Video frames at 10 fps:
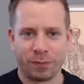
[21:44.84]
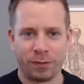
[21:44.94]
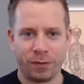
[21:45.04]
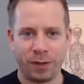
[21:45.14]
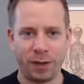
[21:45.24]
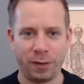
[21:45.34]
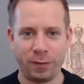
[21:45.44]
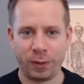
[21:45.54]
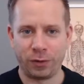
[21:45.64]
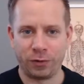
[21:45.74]
See
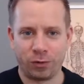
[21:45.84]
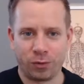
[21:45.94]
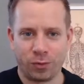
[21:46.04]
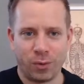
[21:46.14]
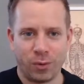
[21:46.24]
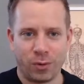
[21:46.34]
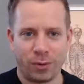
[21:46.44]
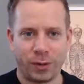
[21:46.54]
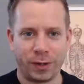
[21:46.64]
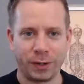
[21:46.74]
if you can
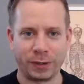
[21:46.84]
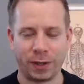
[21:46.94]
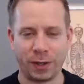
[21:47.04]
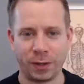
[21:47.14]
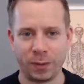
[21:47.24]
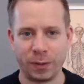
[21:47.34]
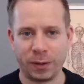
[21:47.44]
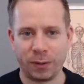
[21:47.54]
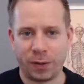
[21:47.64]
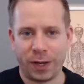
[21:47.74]
draw a circle with
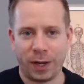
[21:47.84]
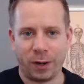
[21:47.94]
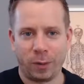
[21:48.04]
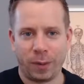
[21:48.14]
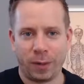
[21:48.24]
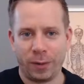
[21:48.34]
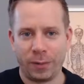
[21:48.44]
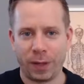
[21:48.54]
your right elbow